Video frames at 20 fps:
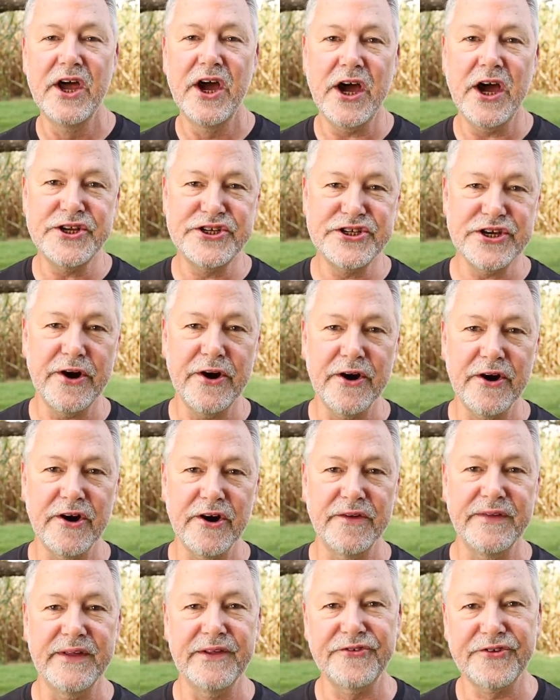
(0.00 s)
A
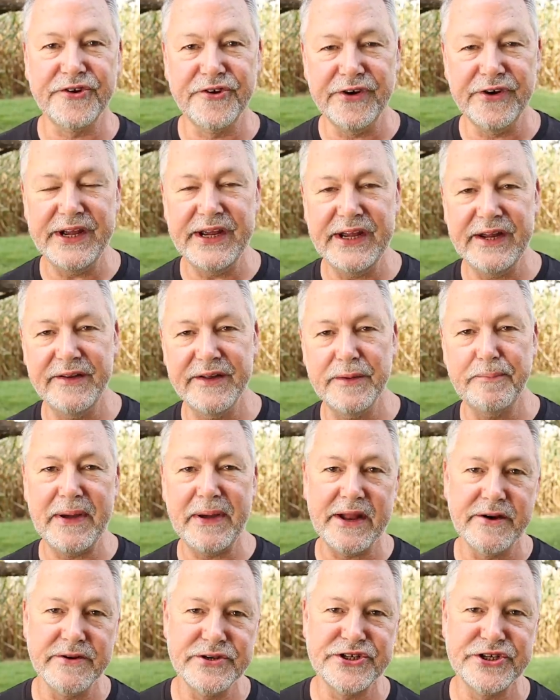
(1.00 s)
jar, the screen, the
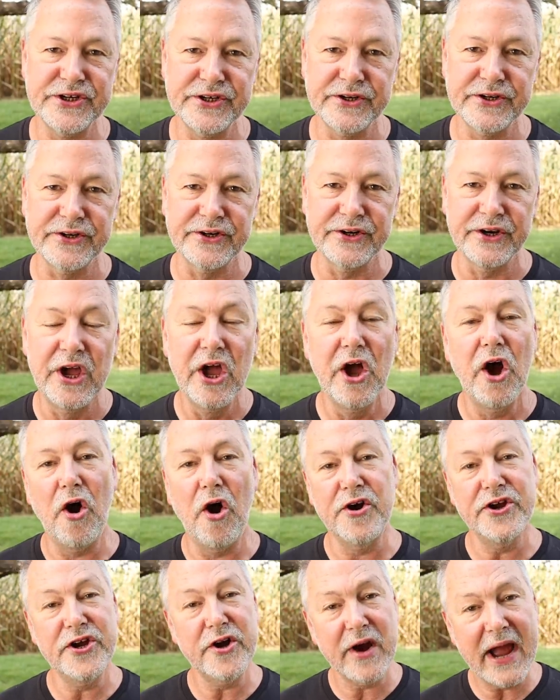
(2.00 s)
powdered sugar,
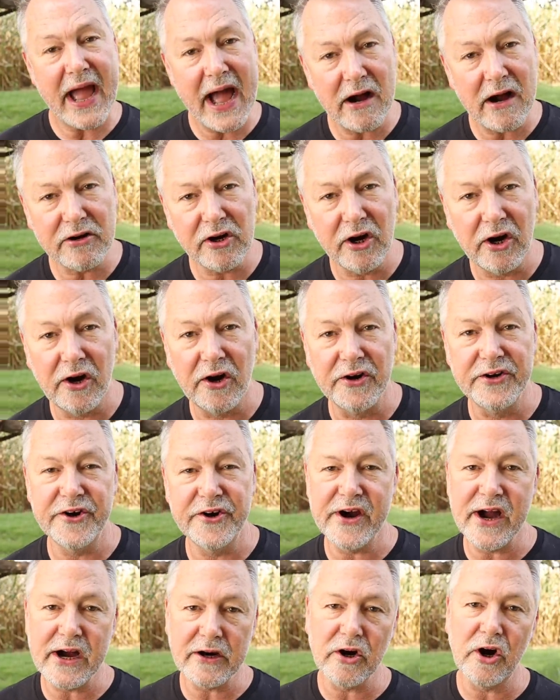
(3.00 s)
or your
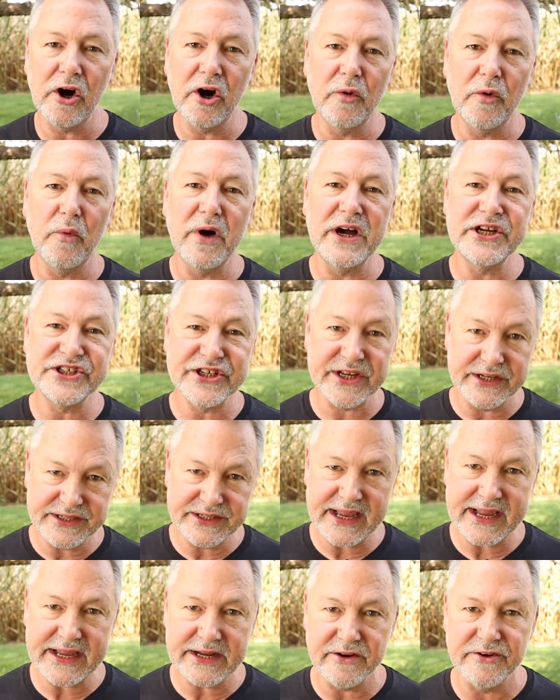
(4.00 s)
alcohol wash
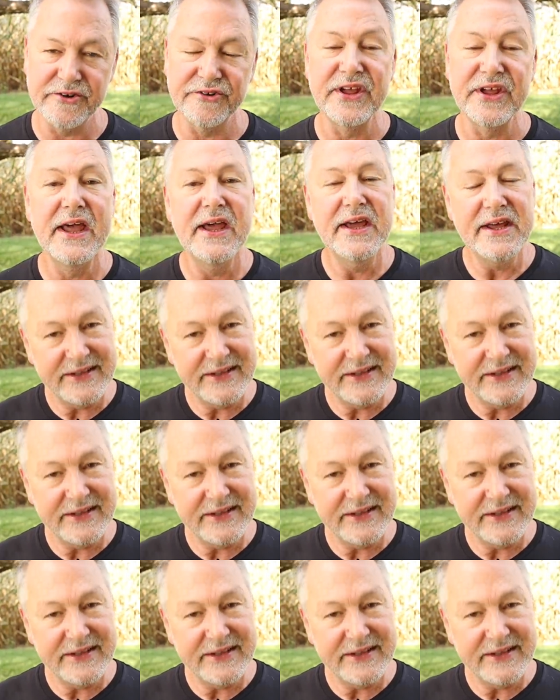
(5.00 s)
containers.